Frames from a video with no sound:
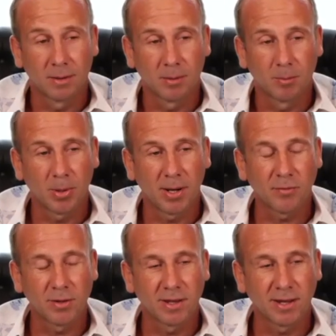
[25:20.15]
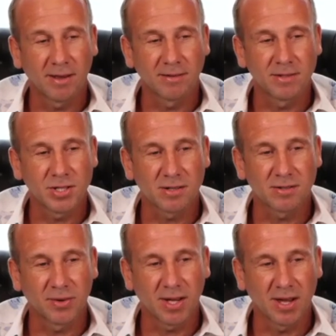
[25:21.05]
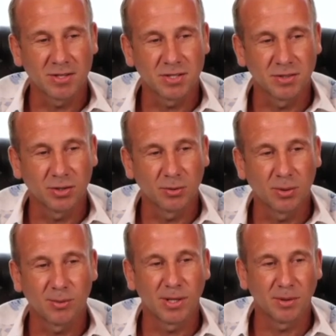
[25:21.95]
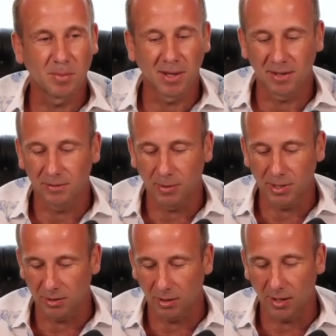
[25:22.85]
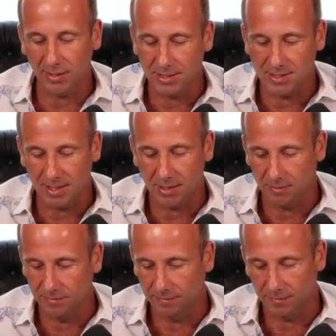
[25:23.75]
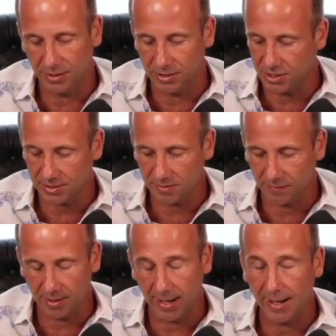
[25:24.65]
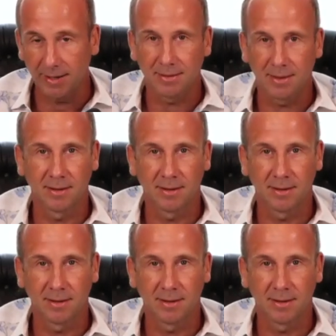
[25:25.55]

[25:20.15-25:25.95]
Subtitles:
But everything has a justification to it when you're lying to yourself. You can justify anything.